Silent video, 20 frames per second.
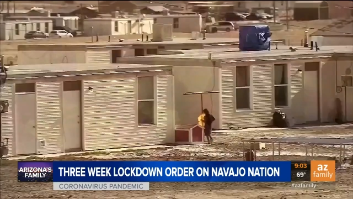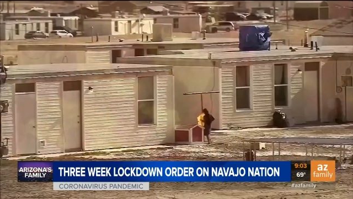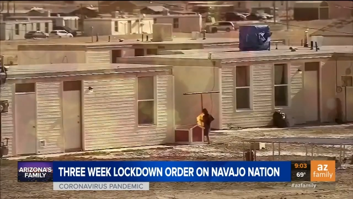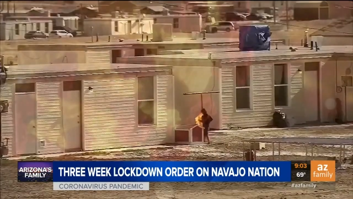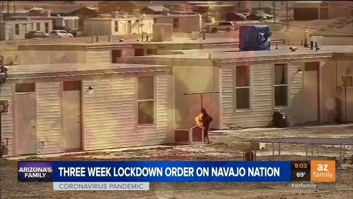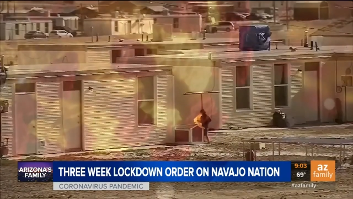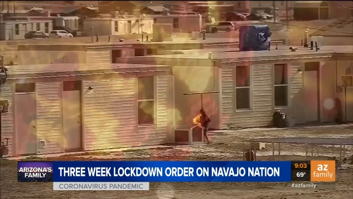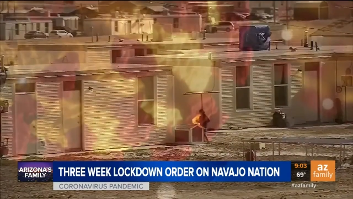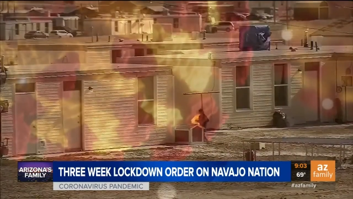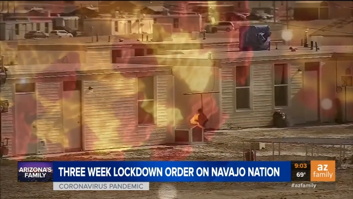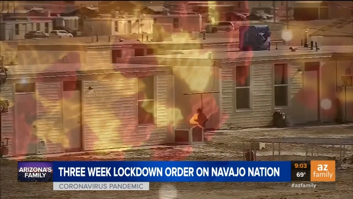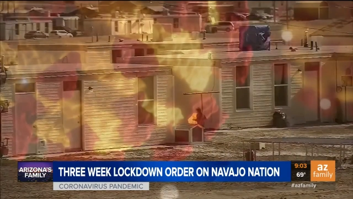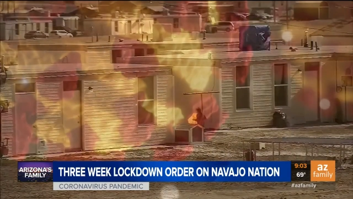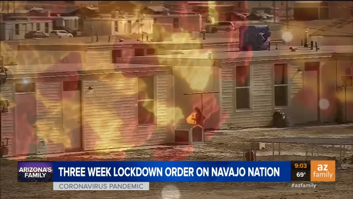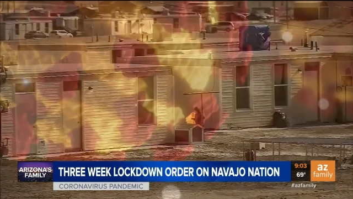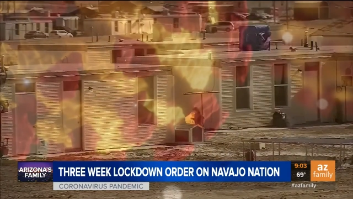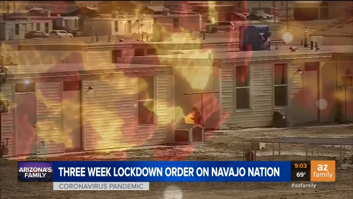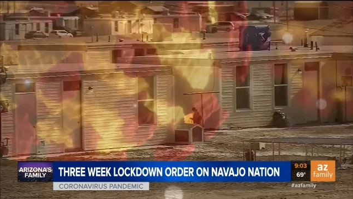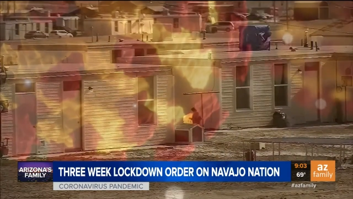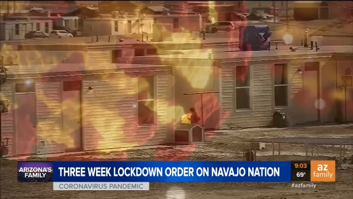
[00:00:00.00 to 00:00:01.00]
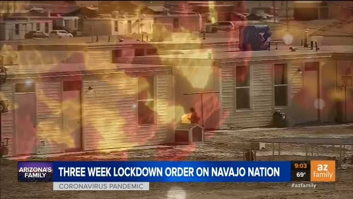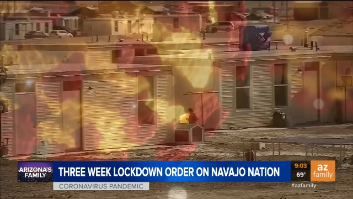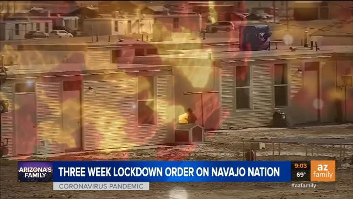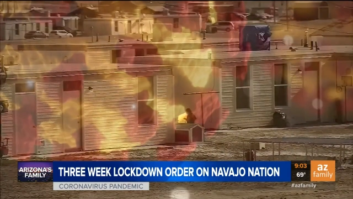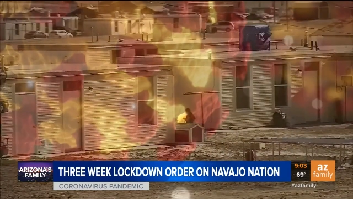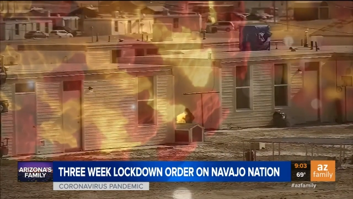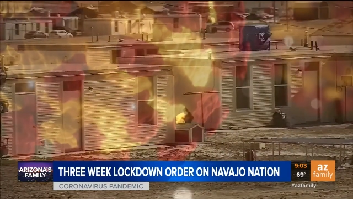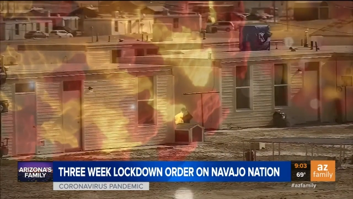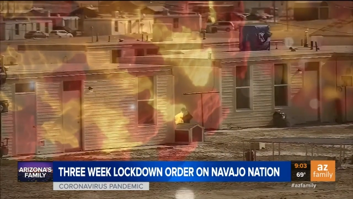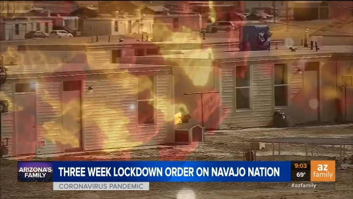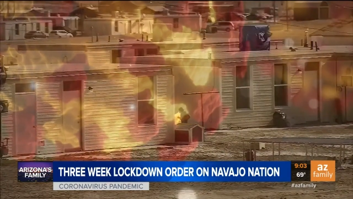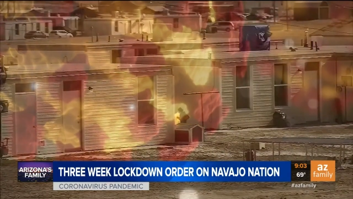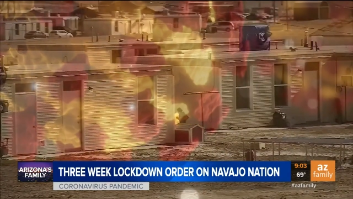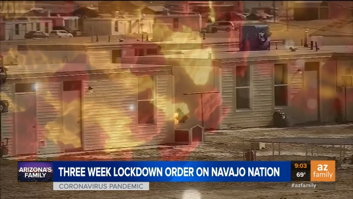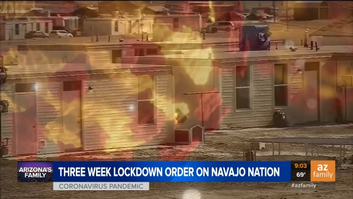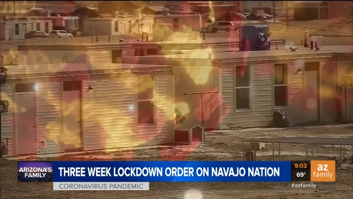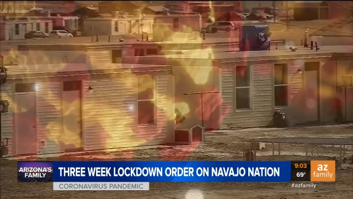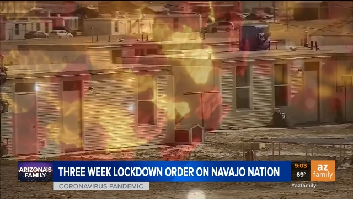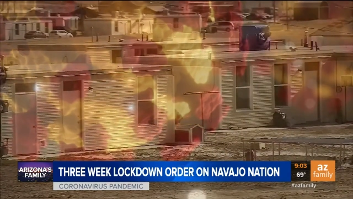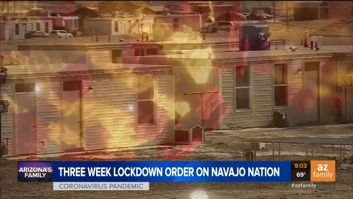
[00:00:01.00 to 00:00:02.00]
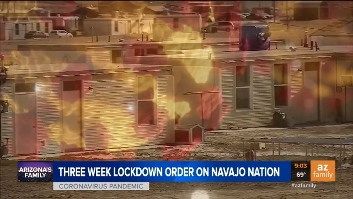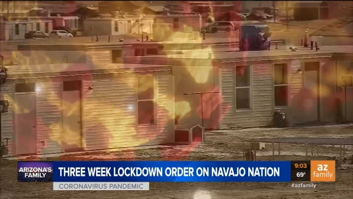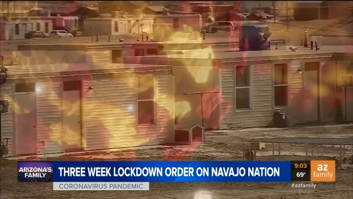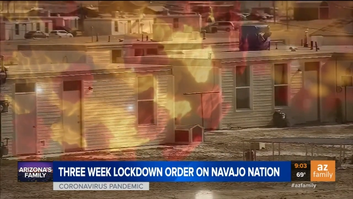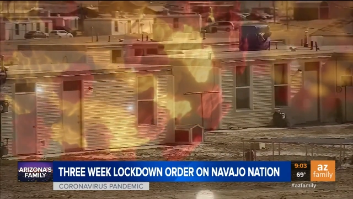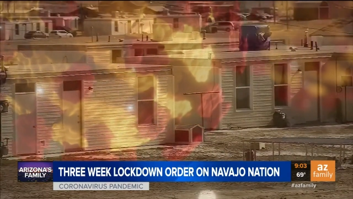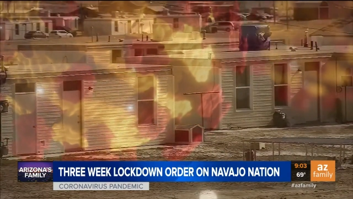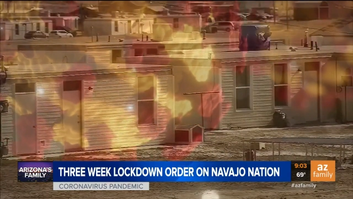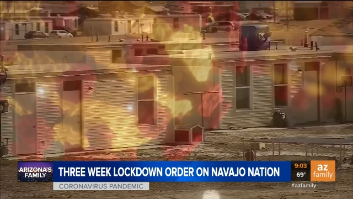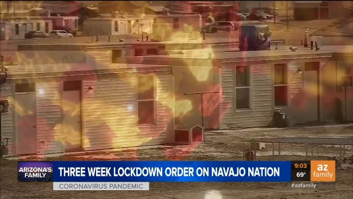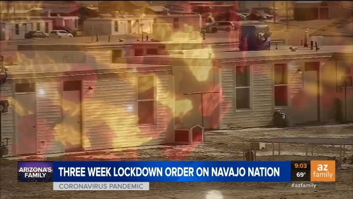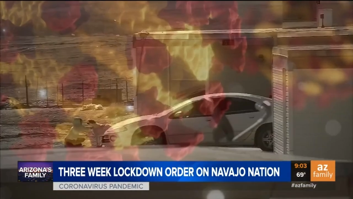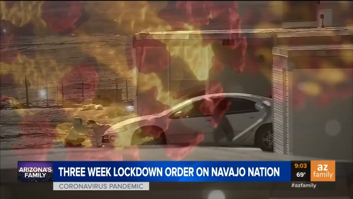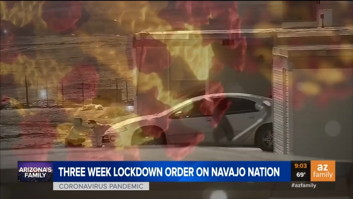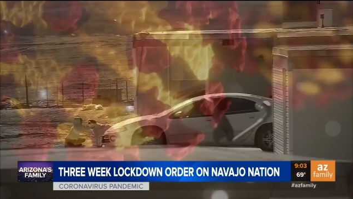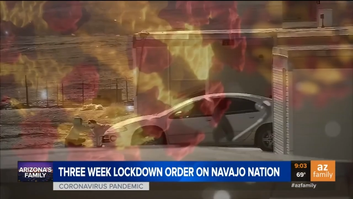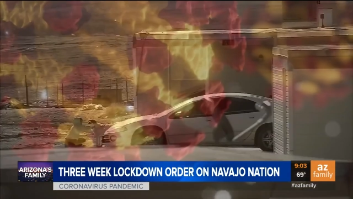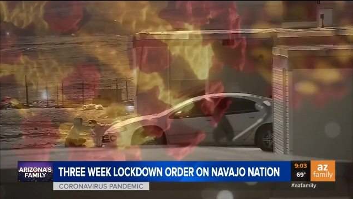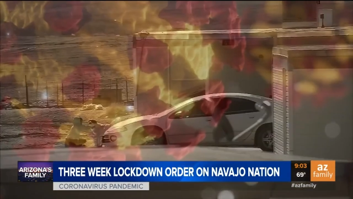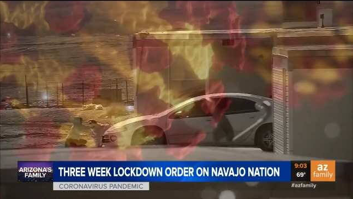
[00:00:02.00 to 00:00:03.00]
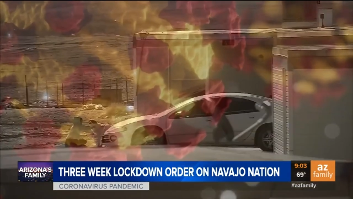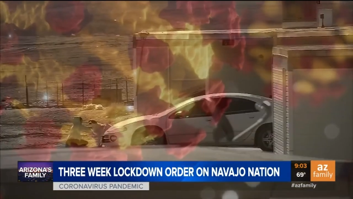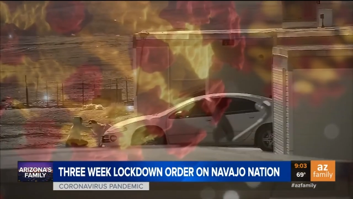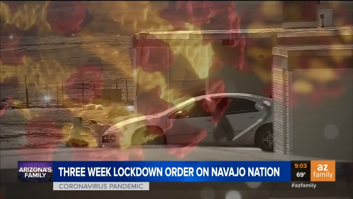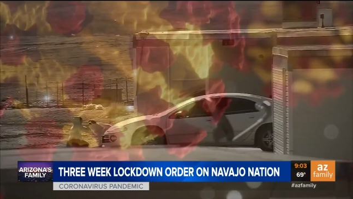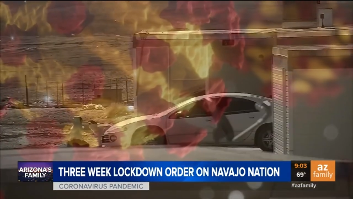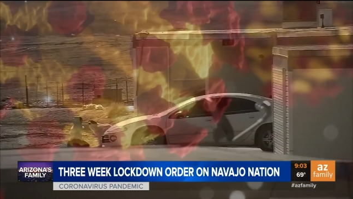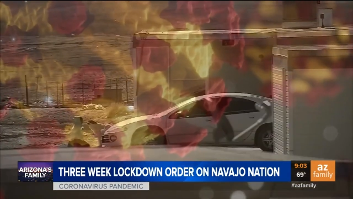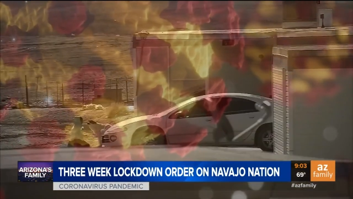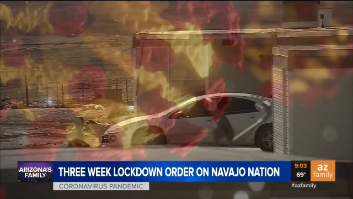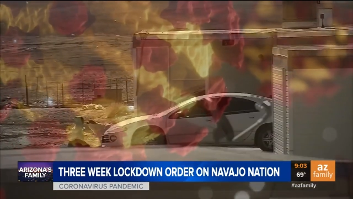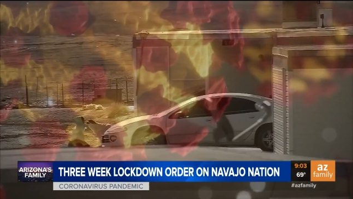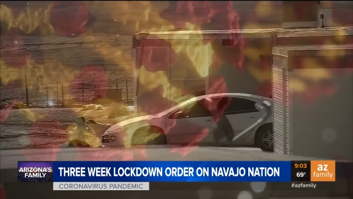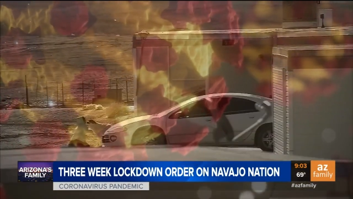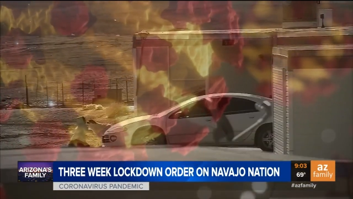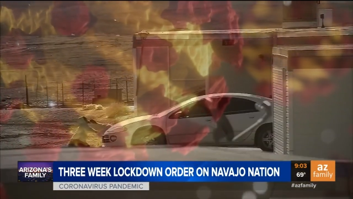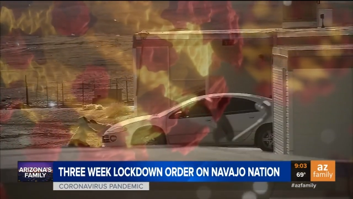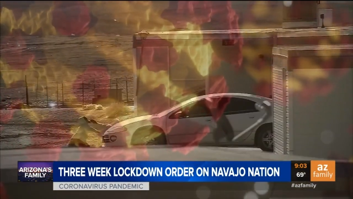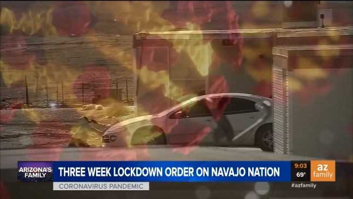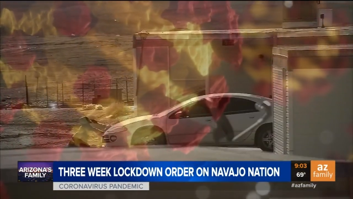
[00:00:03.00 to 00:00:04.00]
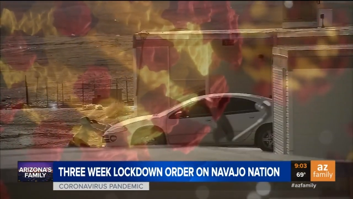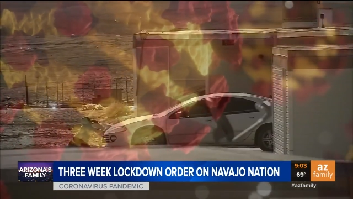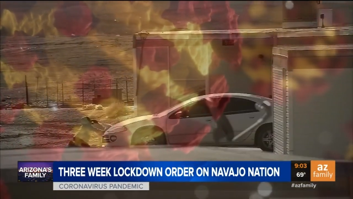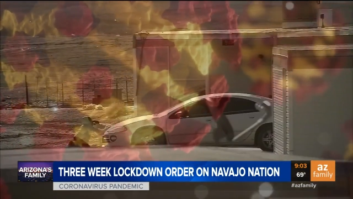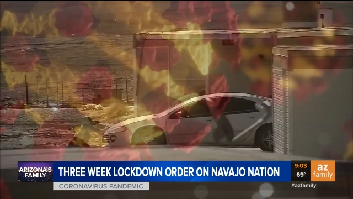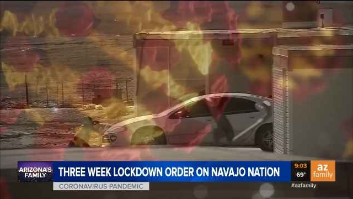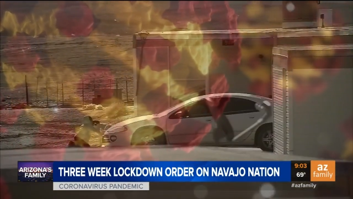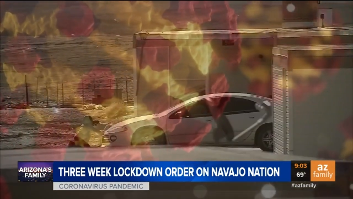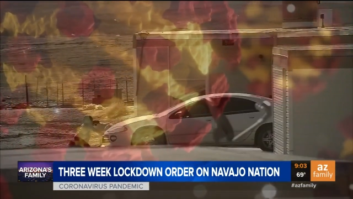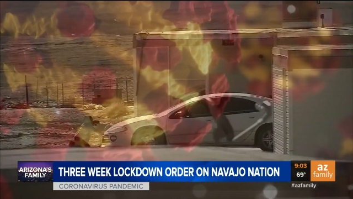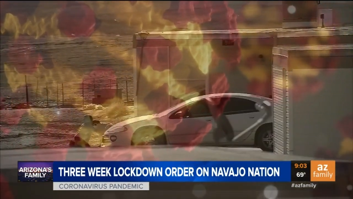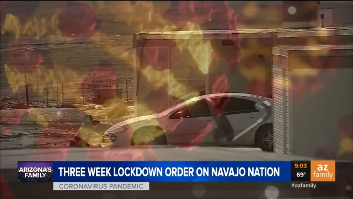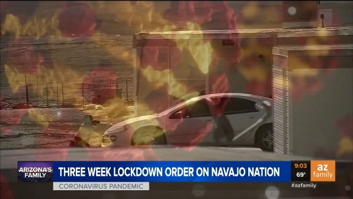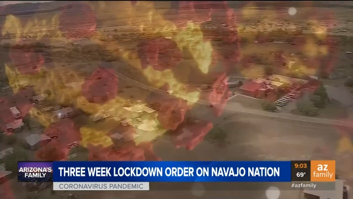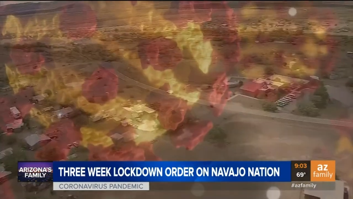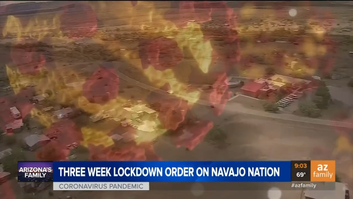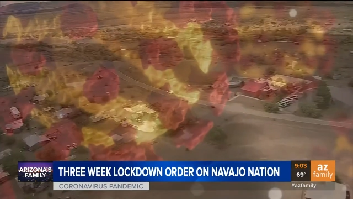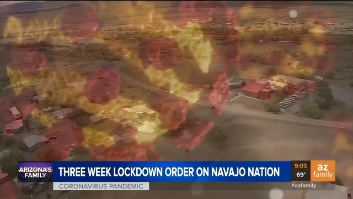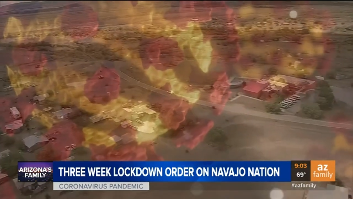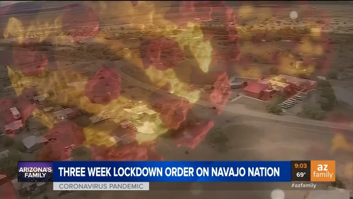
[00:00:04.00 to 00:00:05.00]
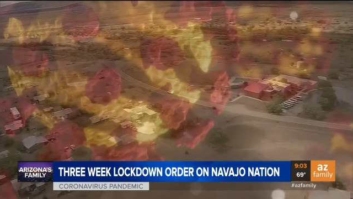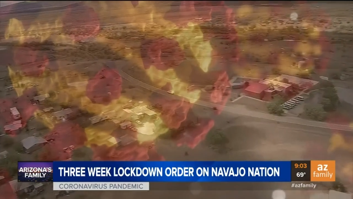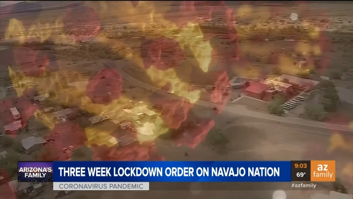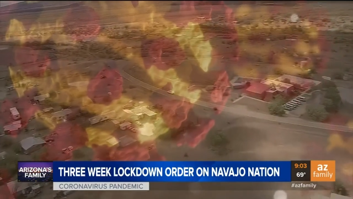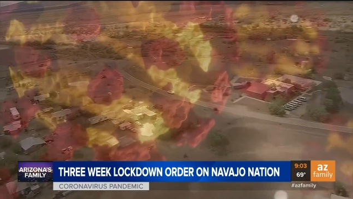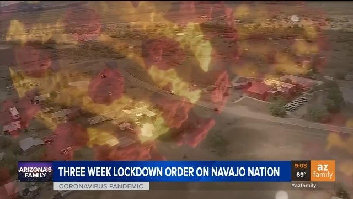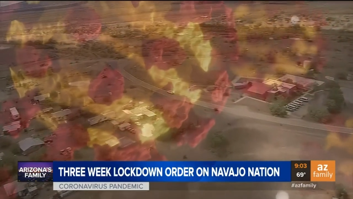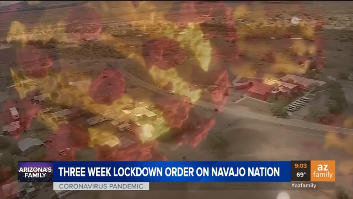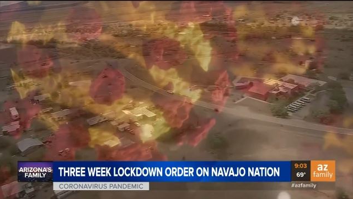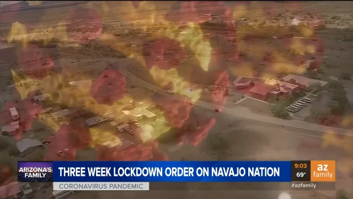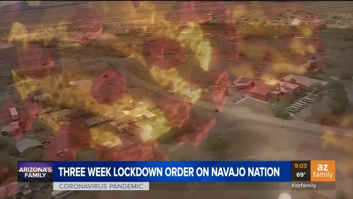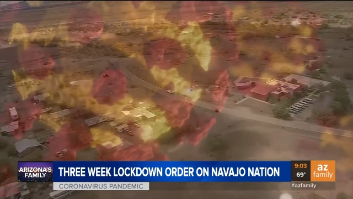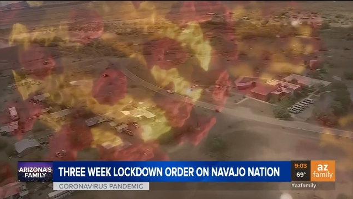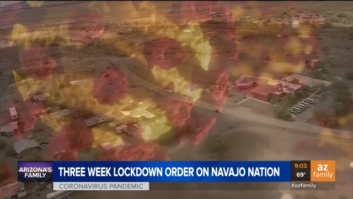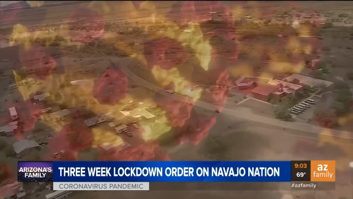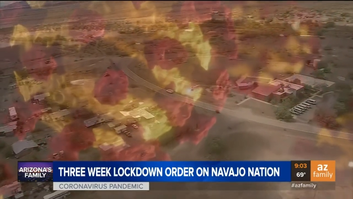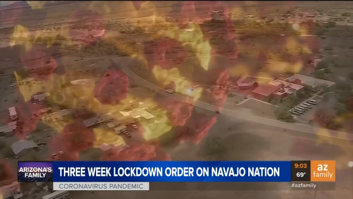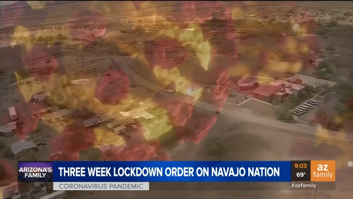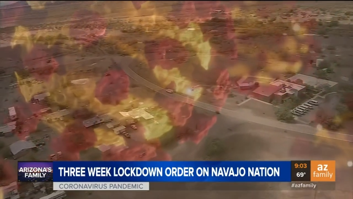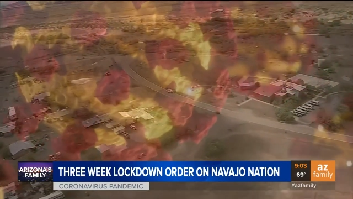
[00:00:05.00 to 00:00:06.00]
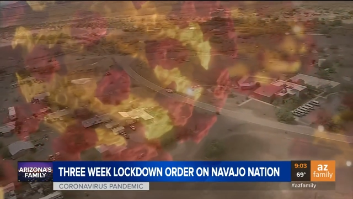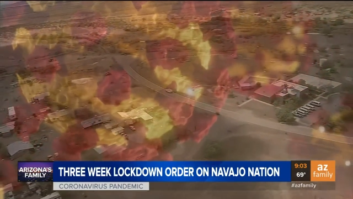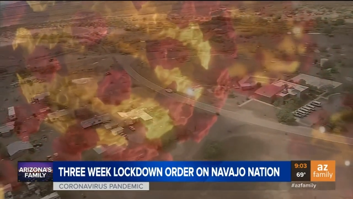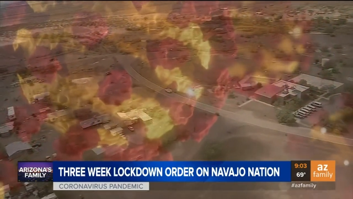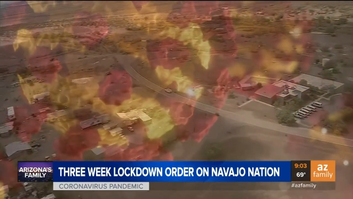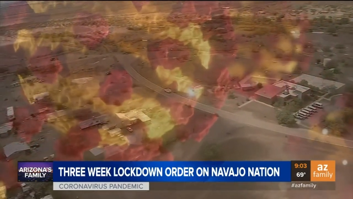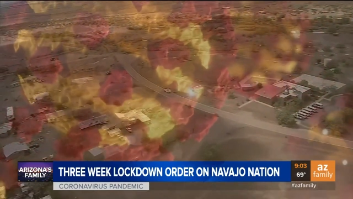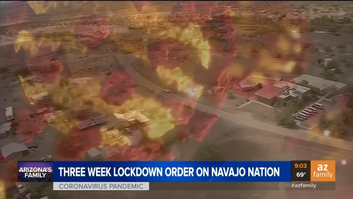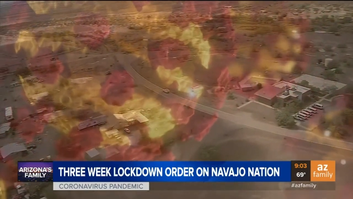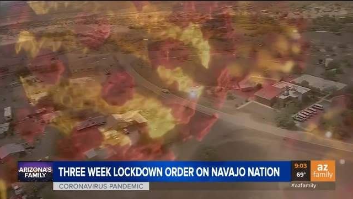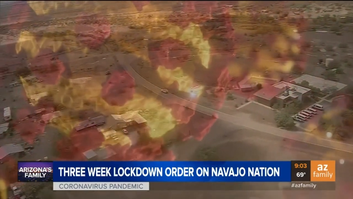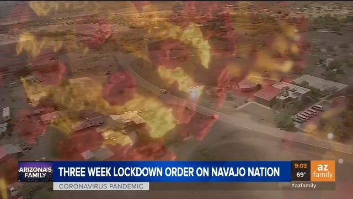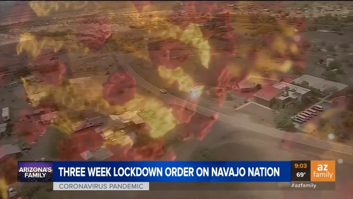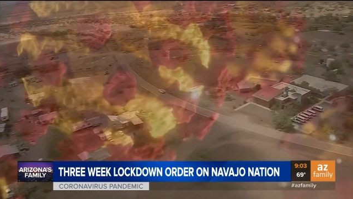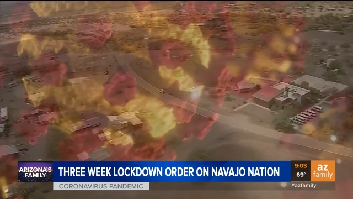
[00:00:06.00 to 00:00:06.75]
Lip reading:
(no speaker visible)